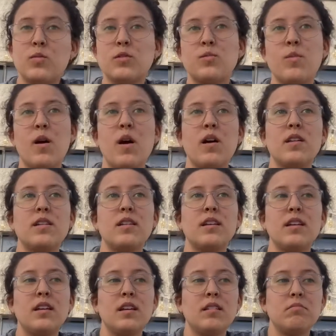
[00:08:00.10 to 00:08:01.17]
respond
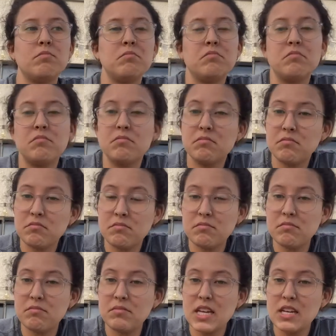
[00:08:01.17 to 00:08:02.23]

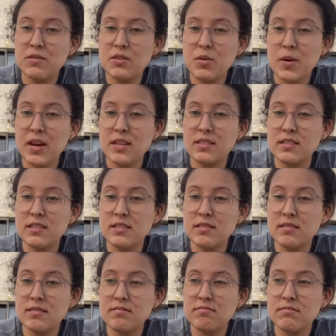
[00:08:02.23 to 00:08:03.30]
in a few ways.
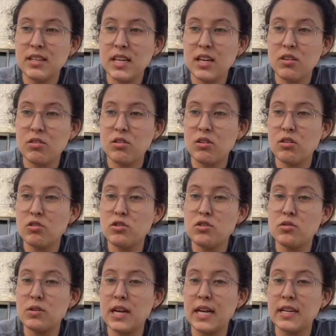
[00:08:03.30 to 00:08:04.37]
Either
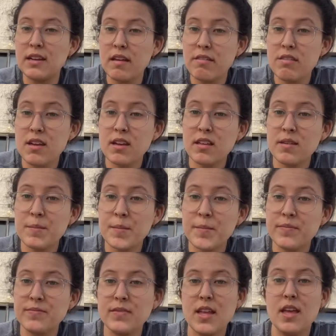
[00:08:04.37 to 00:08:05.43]
doing nothing,
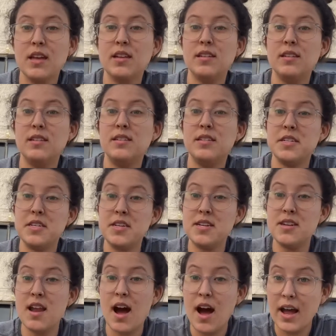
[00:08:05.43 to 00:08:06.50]

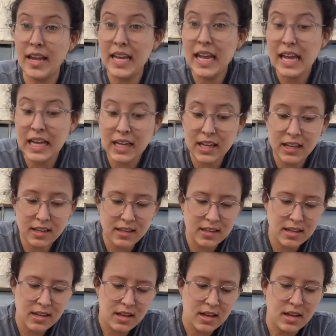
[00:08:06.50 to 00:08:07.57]
denying,
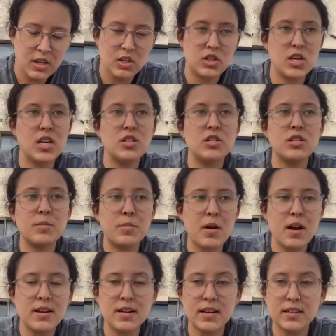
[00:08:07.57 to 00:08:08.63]
changing the
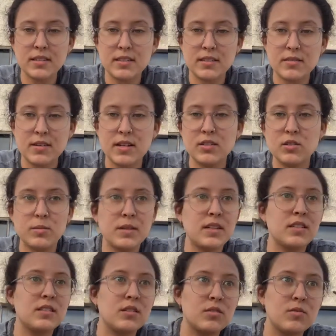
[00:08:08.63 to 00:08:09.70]
product, right? So
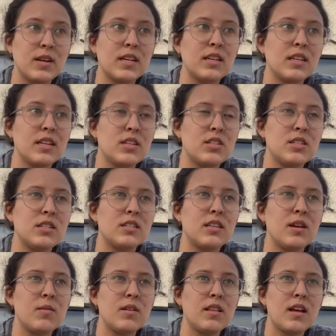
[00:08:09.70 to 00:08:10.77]
because of those regulations,
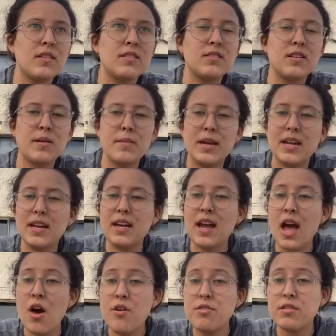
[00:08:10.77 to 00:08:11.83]
they were allowed to start making
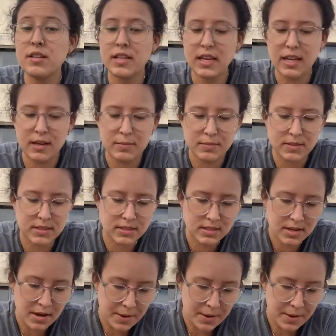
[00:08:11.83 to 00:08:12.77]
health claims,